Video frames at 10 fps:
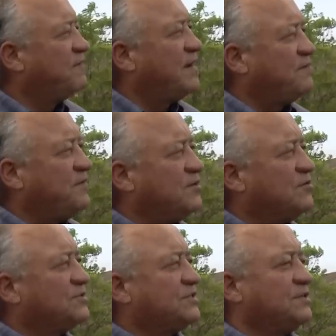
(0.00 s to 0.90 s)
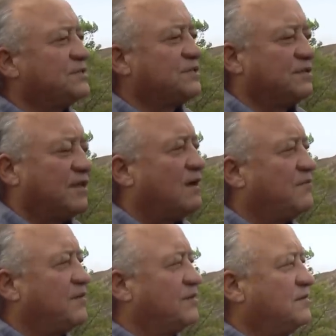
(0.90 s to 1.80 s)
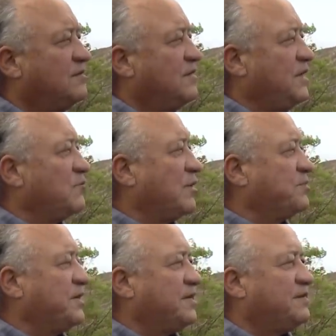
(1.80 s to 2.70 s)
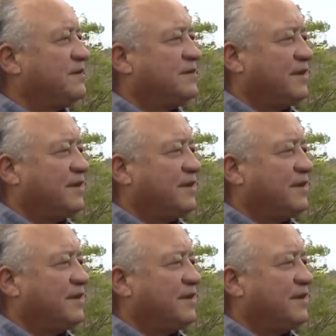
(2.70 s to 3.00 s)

5 years since the lava erupted.